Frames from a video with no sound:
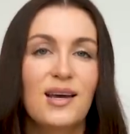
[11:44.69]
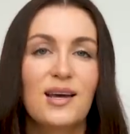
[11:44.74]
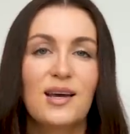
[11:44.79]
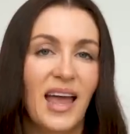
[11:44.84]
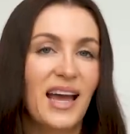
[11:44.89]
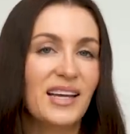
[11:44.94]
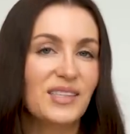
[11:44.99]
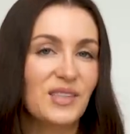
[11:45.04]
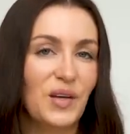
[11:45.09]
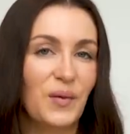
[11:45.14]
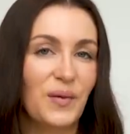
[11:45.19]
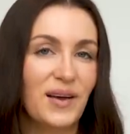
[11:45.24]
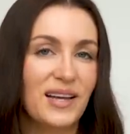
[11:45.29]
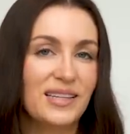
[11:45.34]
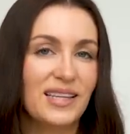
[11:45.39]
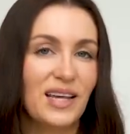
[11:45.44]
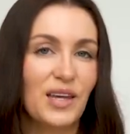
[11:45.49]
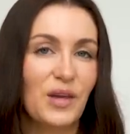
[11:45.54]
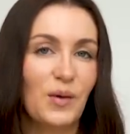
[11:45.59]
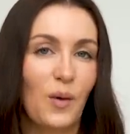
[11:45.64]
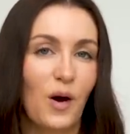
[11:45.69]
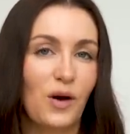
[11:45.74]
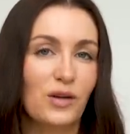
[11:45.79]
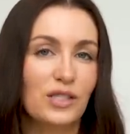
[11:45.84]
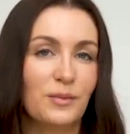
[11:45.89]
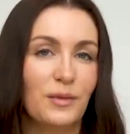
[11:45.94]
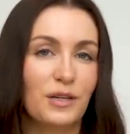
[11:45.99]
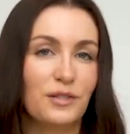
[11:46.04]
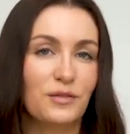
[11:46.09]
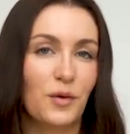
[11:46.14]
As always, thank you all
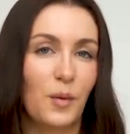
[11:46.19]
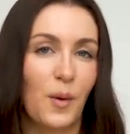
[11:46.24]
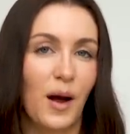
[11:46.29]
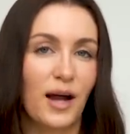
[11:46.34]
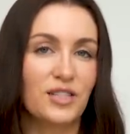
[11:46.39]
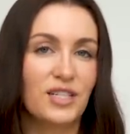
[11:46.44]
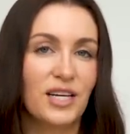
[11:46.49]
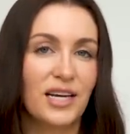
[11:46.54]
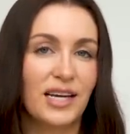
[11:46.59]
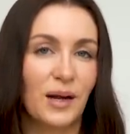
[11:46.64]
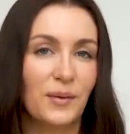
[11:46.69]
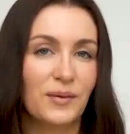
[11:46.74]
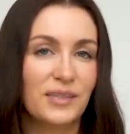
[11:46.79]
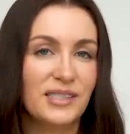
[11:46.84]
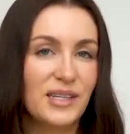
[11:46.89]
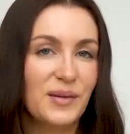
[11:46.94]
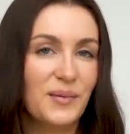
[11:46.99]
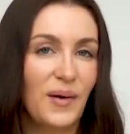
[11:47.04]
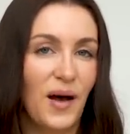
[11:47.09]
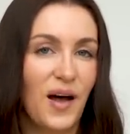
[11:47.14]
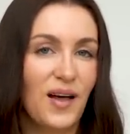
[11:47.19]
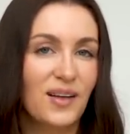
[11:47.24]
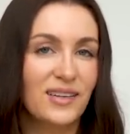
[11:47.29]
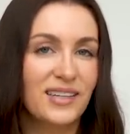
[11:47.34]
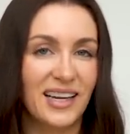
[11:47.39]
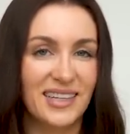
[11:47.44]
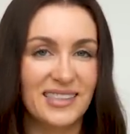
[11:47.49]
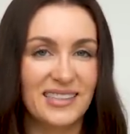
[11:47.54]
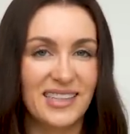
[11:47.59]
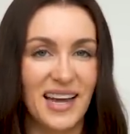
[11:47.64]
so much for watching, and I will see you all
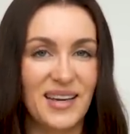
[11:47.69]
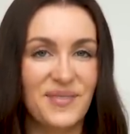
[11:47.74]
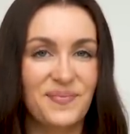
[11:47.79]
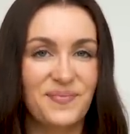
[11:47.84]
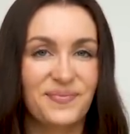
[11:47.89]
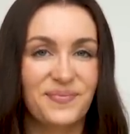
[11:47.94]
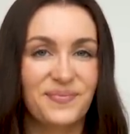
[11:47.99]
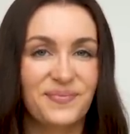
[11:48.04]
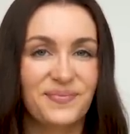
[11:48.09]
next time.